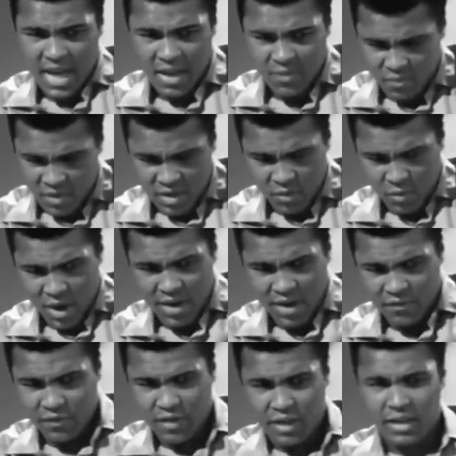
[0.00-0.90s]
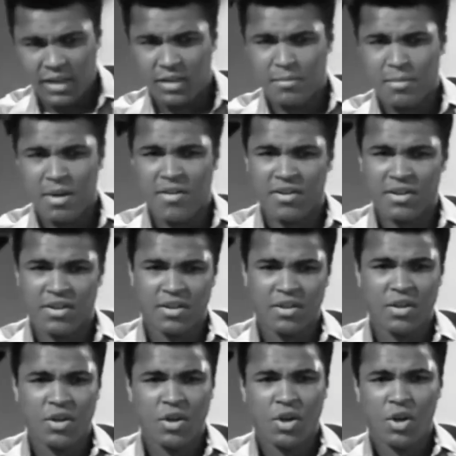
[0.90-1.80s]
got one white fellow in
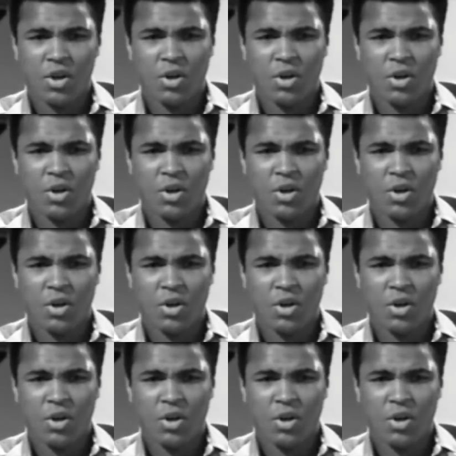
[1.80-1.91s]
America